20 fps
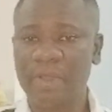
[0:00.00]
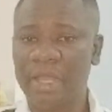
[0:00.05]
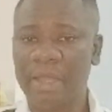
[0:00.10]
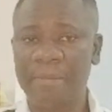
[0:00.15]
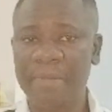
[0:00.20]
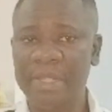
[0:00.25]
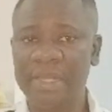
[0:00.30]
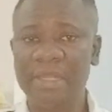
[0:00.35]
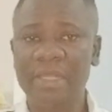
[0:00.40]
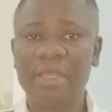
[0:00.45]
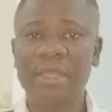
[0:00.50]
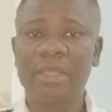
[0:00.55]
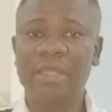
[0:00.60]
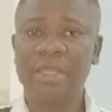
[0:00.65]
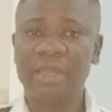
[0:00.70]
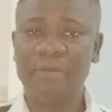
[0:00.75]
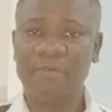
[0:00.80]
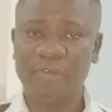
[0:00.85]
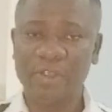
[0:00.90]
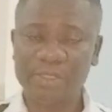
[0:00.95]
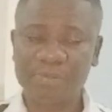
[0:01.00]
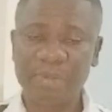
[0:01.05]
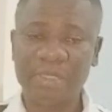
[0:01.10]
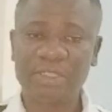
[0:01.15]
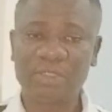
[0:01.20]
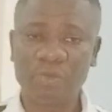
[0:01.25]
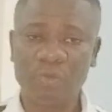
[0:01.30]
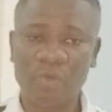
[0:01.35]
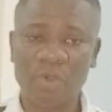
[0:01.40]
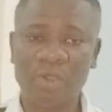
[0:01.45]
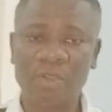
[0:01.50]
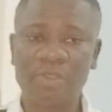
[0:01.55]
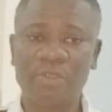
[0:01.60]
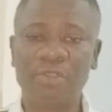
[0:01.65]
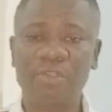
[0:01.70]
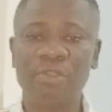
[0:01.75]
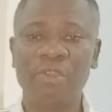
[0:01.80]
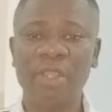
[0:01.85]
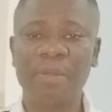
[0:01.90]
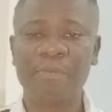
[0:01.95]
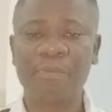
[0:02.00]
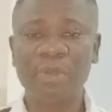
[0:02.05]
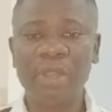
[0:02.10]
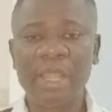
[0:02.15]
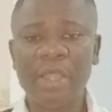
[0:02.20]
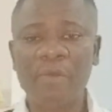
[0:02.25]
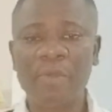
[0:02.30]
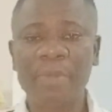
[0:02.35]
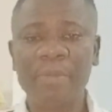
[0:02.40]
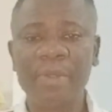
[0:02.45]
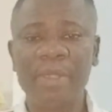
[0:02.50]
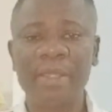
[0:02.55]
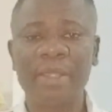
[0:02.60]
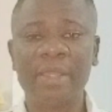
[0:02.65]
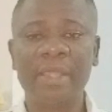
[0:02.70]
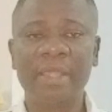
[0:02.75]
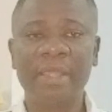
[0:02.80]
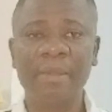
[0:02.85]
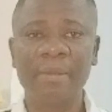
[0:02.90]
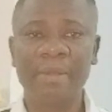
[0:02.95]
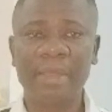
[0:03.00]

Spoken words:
in the first place to work, your employer will be